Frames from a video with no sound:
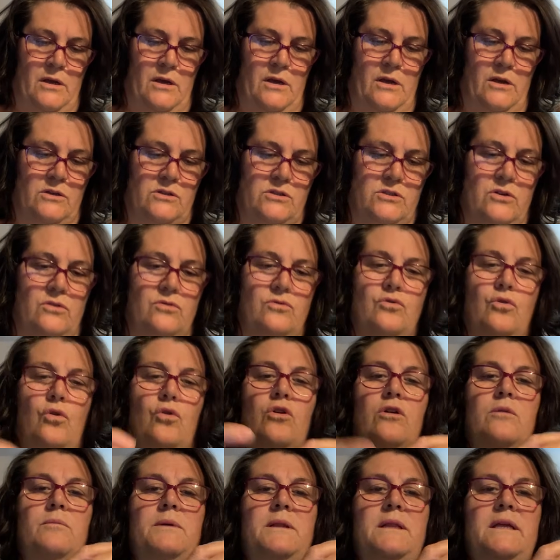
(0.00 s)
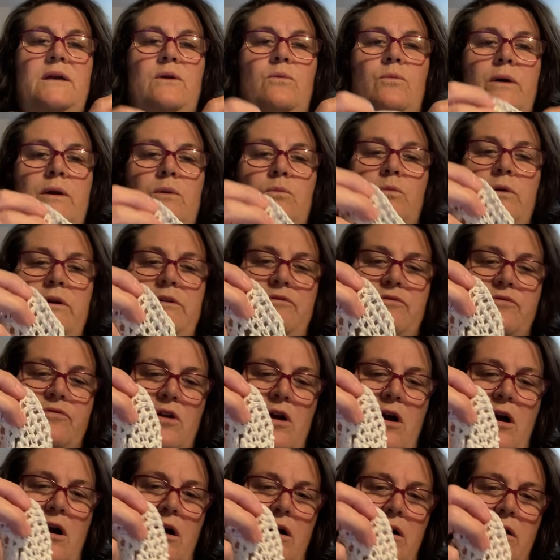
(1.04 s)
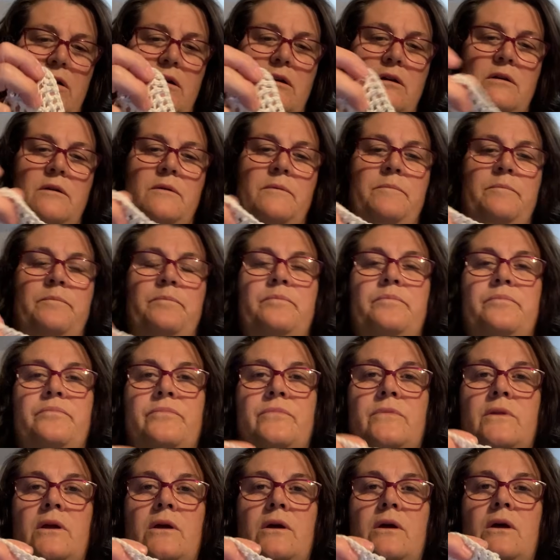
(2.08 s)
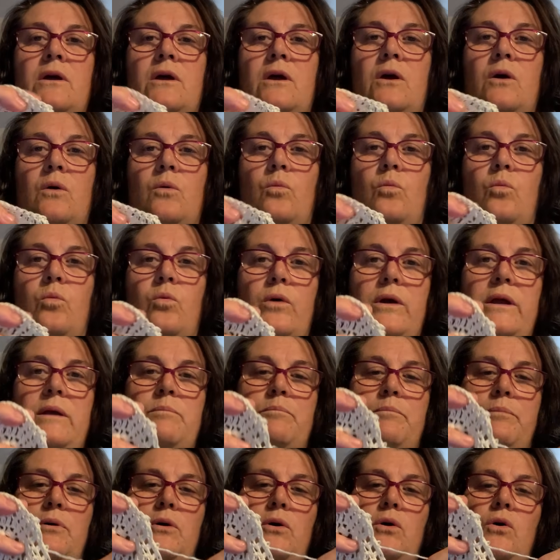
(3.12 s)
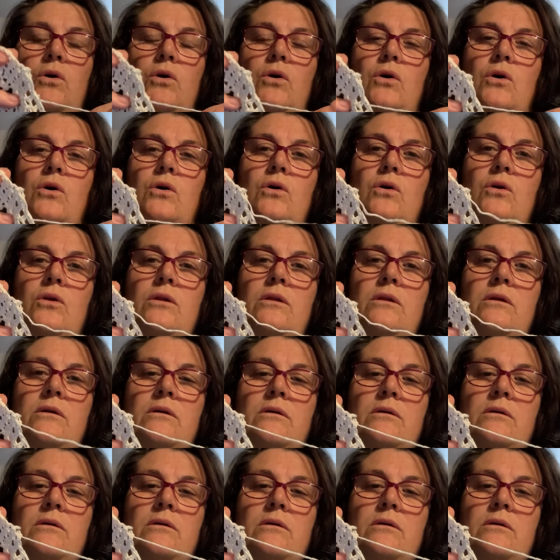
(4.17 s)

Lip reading: so normally when we frog, we pull